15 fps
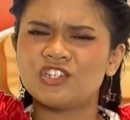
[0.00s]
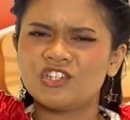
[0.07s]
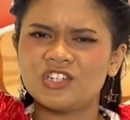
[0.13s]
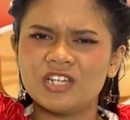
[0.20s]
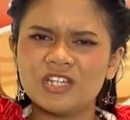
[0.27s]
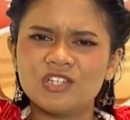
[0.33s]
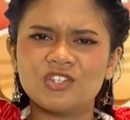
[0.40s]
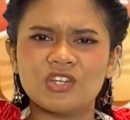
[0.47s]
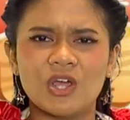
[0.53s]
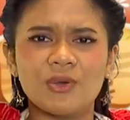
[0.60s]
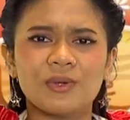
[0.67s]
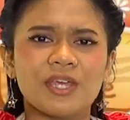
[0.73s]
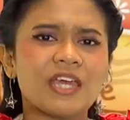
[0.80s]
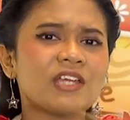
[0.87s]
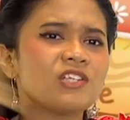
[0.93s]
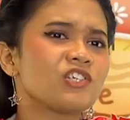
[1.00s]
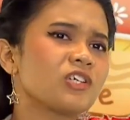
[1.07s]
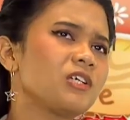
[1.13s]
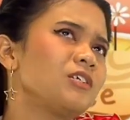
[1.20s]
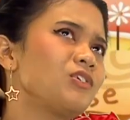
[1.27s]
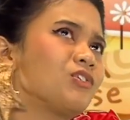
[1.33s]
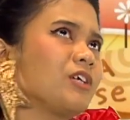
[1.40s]
she joking,
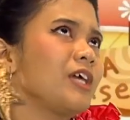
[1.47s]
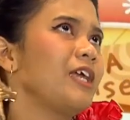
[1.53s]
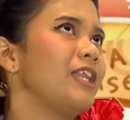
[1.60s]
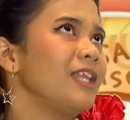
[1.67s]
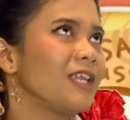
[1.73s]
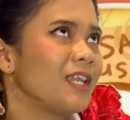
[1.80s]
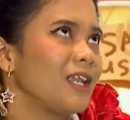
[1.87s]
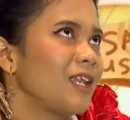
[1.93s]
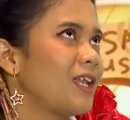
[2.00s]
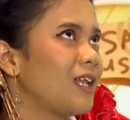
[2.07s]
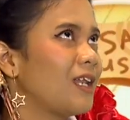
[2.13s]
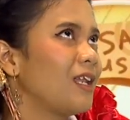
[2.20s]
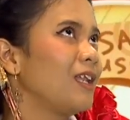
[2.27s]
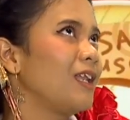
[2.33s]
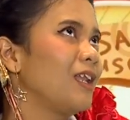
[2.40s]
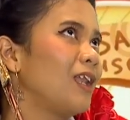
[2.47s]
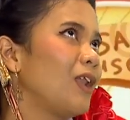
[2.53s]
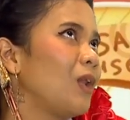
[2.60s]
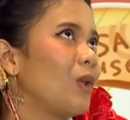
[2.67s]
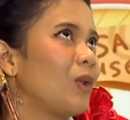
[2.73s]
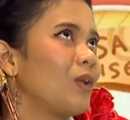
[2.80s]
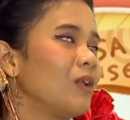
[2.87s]
children?
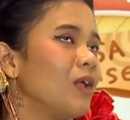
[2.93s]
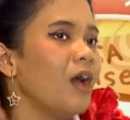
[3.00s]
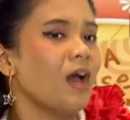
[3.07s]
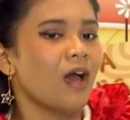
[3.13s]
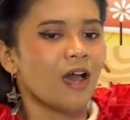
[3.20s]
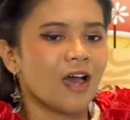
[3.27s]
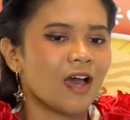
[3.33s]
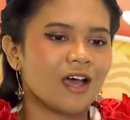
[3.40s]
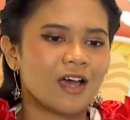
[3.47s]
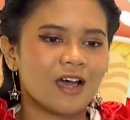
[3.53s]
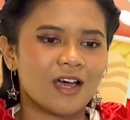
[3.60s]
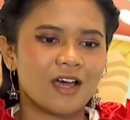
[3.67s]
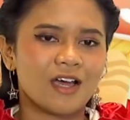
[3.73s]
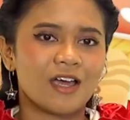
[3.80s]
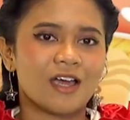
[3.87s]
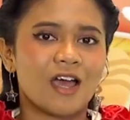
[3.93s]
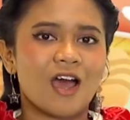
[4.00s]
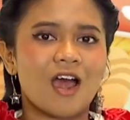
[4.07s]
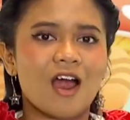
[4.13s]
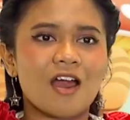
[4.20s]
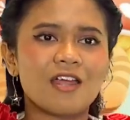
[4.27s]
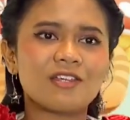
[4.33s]
Yeah!
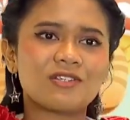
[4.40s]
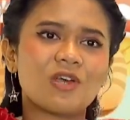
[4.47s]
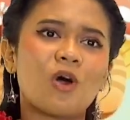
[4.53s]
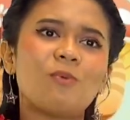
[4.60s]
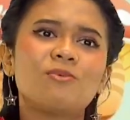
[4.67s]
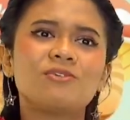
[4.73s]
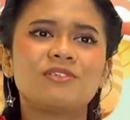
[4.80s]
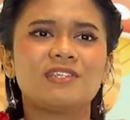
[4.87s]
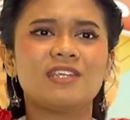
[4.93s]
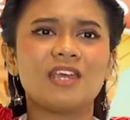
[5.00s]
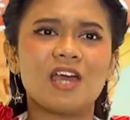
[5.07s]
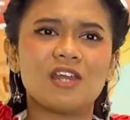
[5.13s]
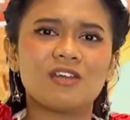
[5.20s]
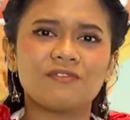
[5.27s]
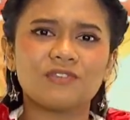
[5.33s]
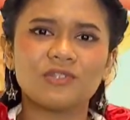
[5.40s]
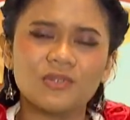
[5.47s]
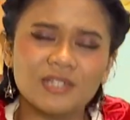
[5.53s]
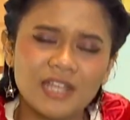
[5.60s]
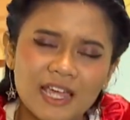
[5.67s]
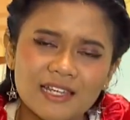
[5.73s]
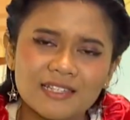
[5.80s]
It's almost the end of
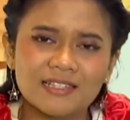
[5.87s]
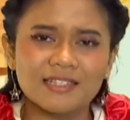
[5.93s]
today's